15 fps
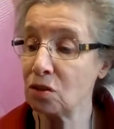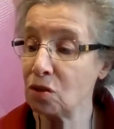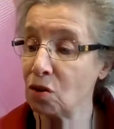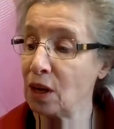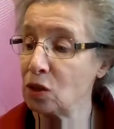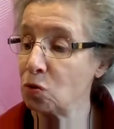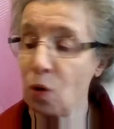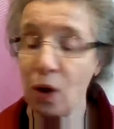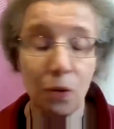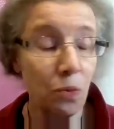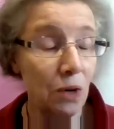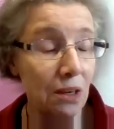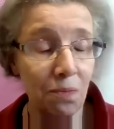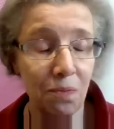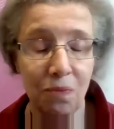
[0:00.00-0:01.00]
So that's why
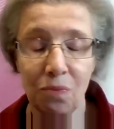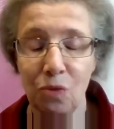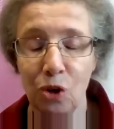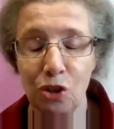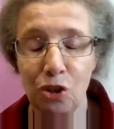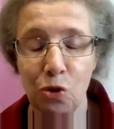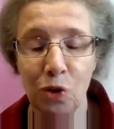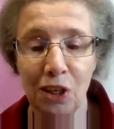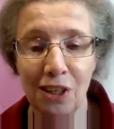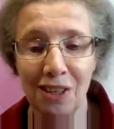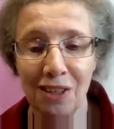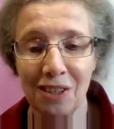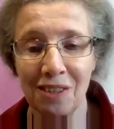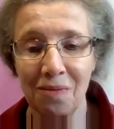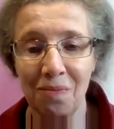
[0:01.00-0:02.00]
we're doing
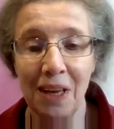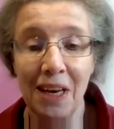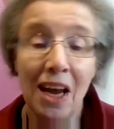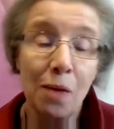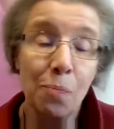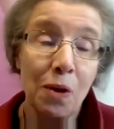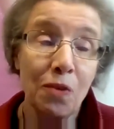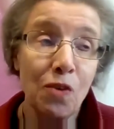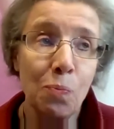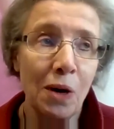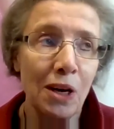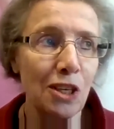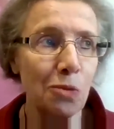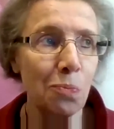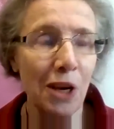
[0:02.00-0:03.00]
this, and help
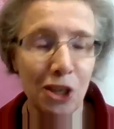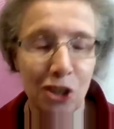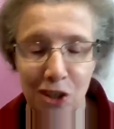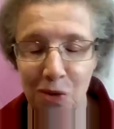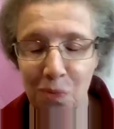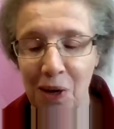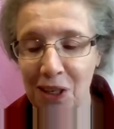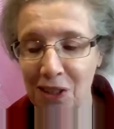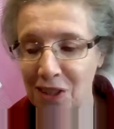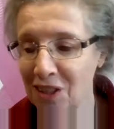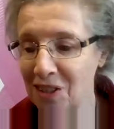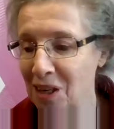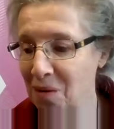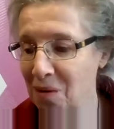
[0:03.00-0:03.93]
everybody's patients, basically.